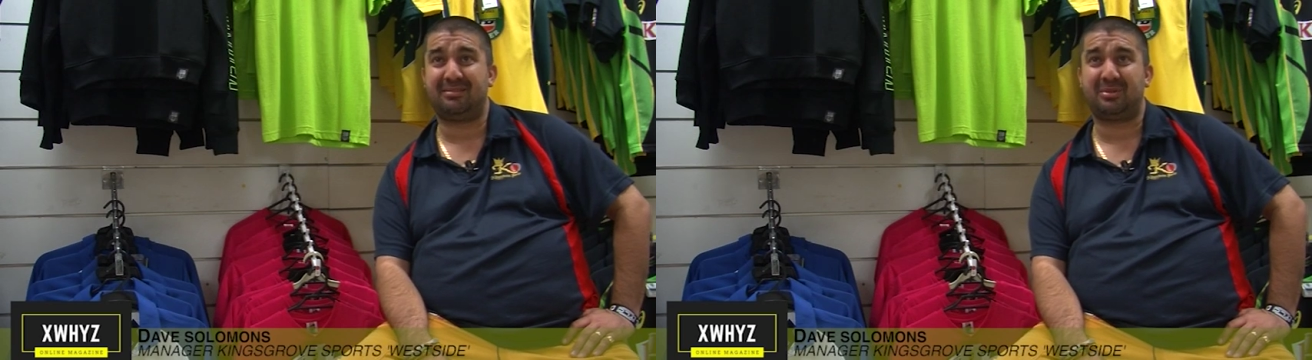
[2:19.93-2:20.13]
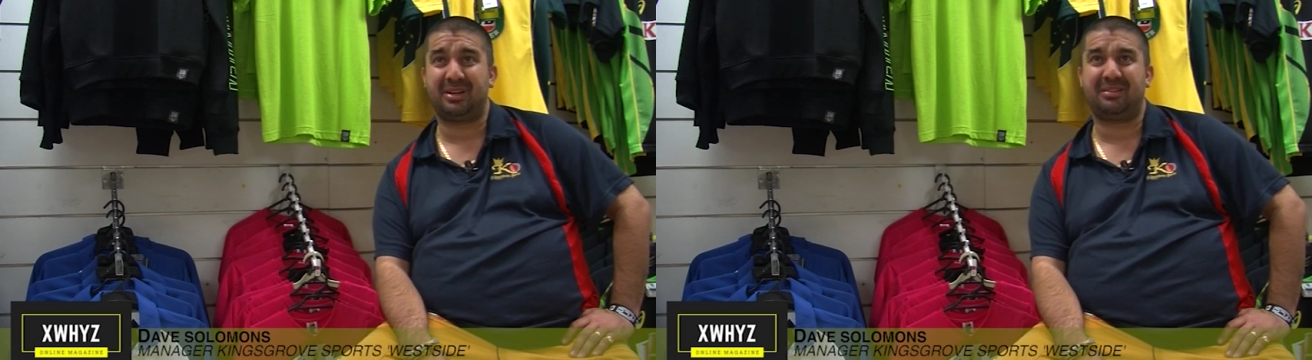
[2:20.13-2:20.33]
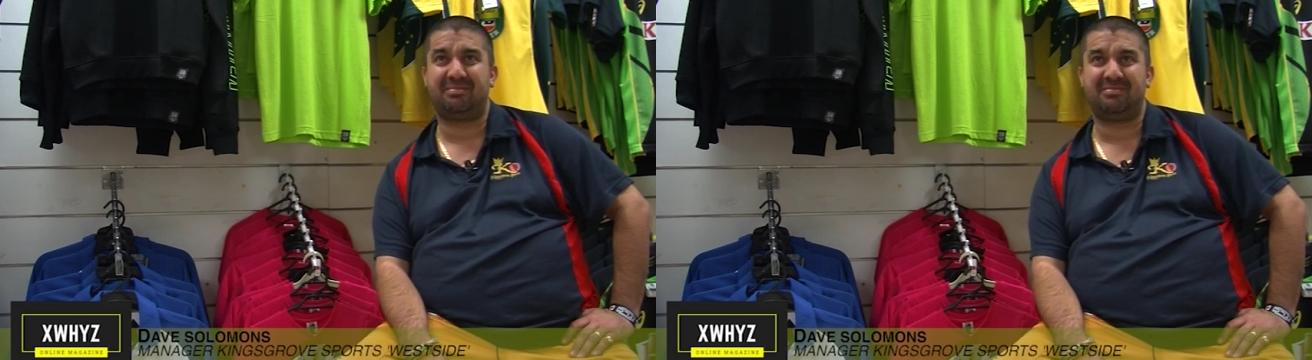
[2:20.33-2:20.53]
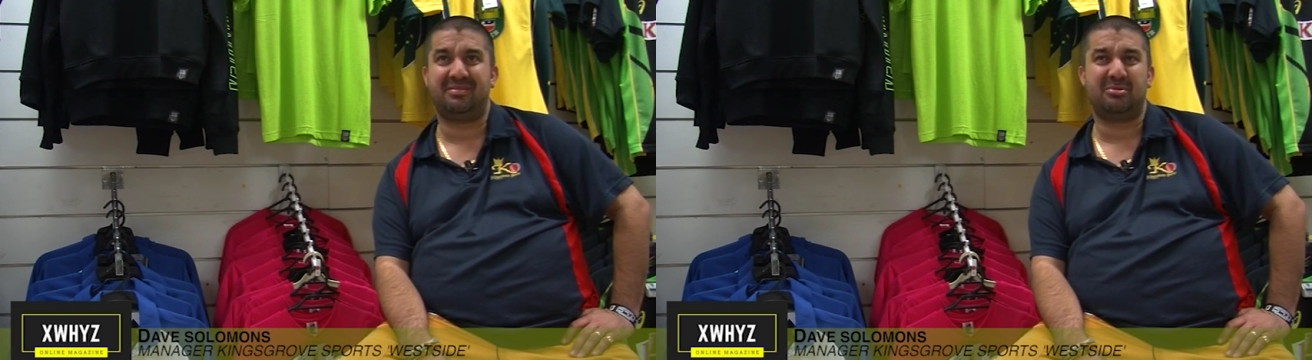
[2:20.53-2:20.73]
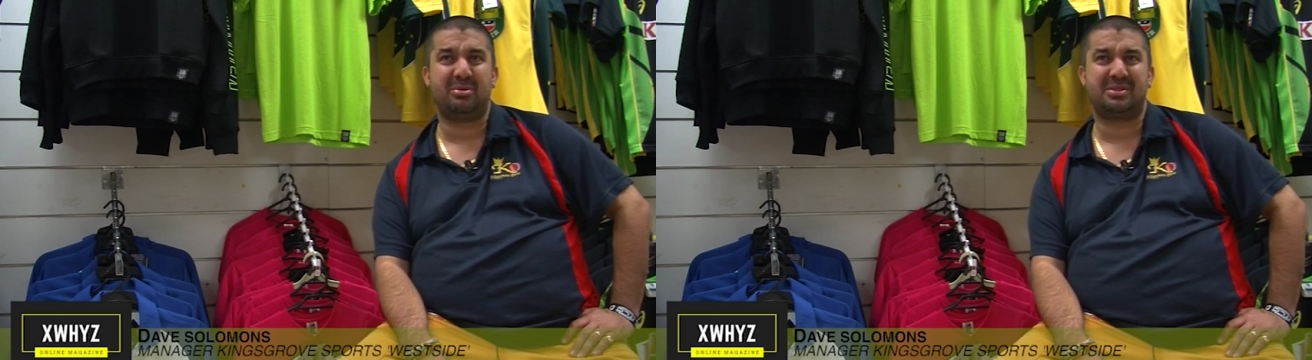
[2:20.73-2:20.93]
where
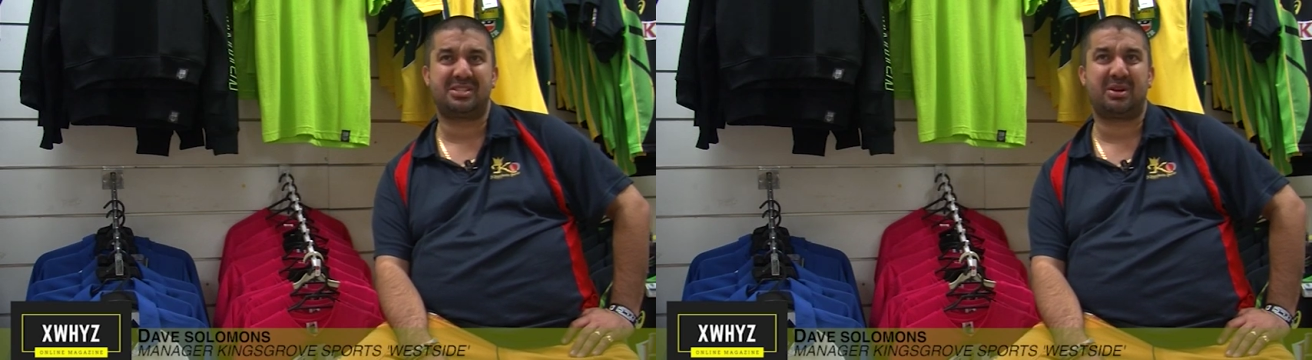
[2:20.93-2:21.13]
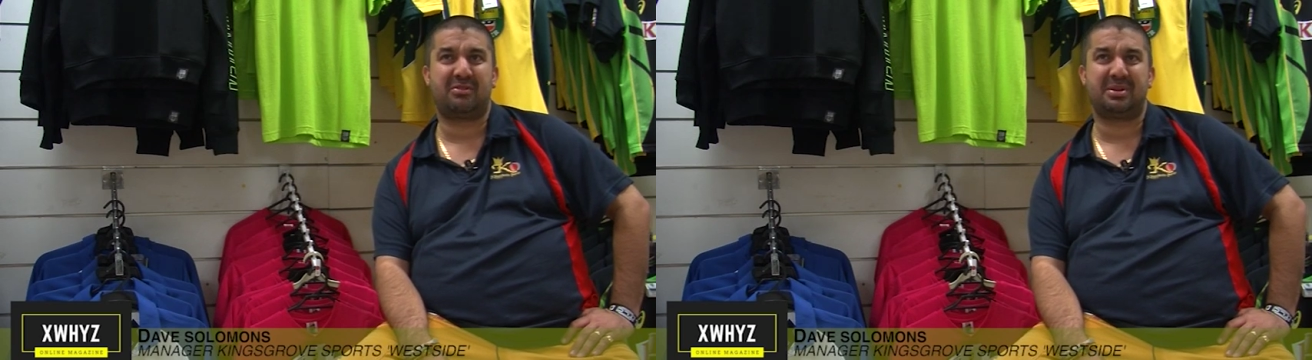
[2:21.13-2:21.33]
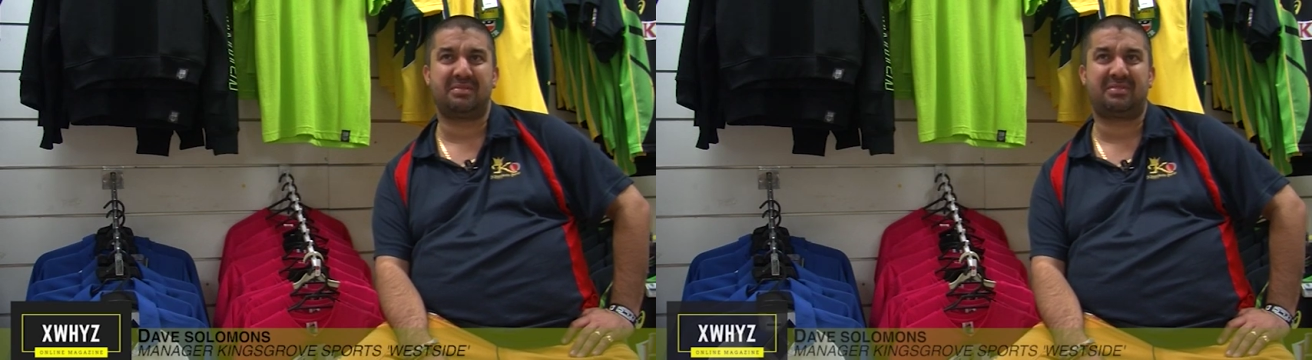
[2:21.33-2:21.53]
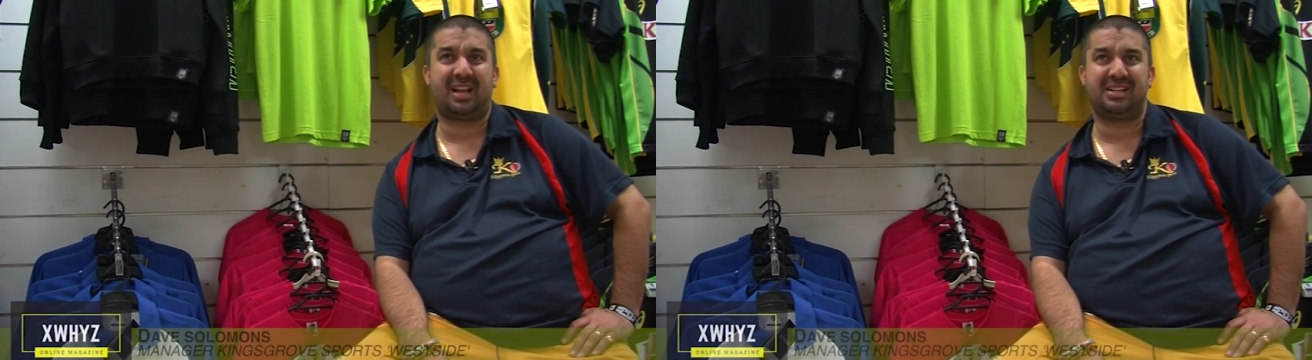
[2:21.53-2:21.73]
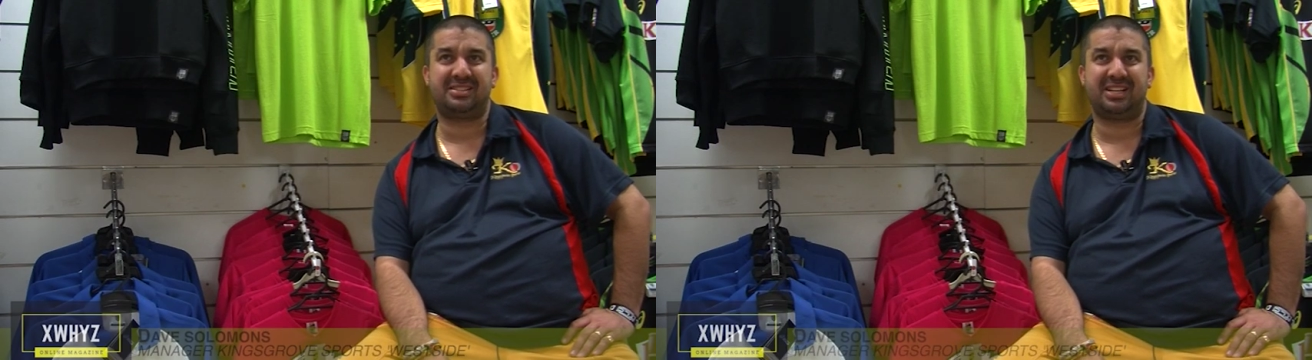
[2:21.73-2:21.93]
the women still have a bit of
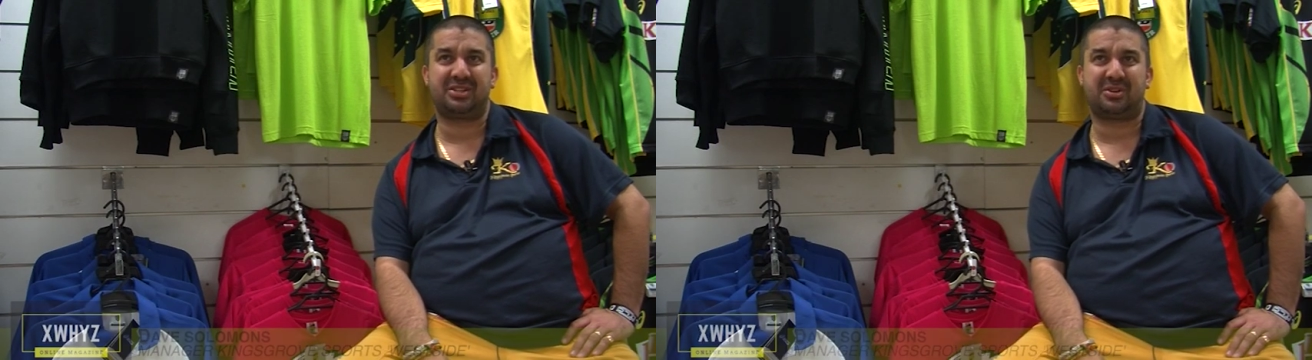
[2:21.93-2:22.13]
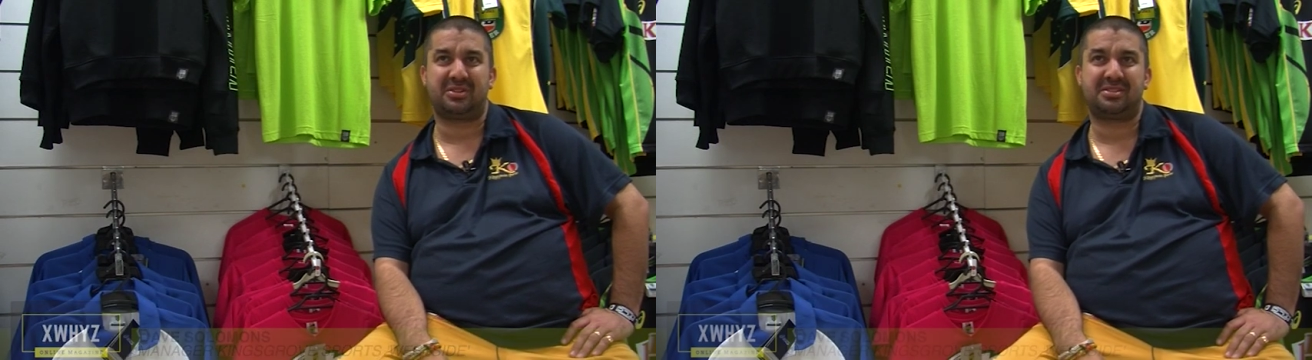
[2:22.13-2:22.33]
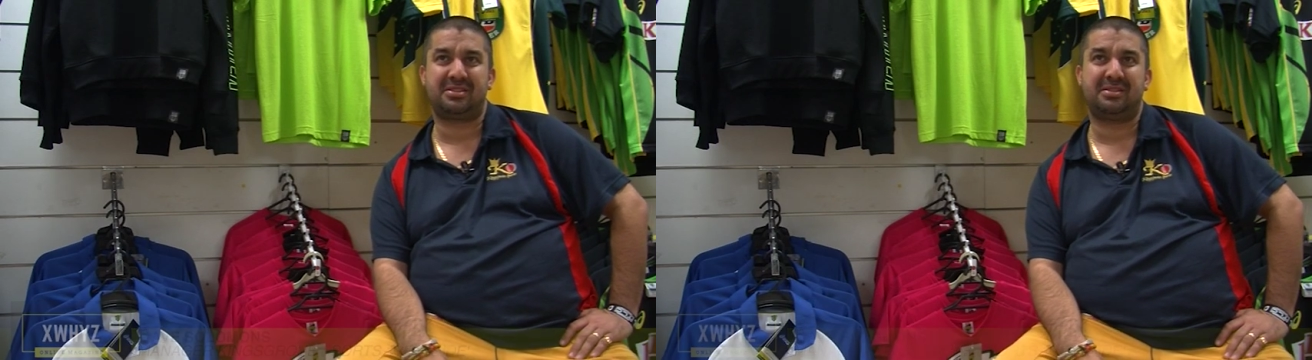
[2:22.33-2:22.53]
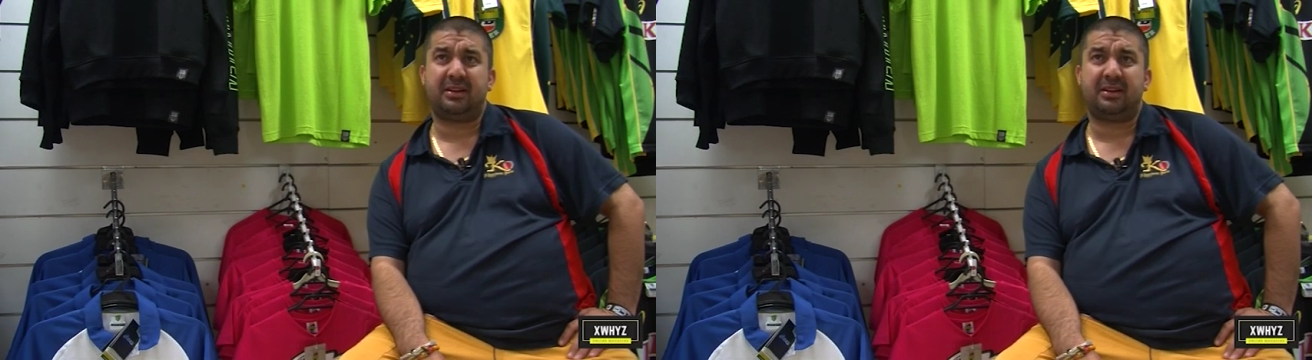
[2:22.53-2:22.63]
class in their shots.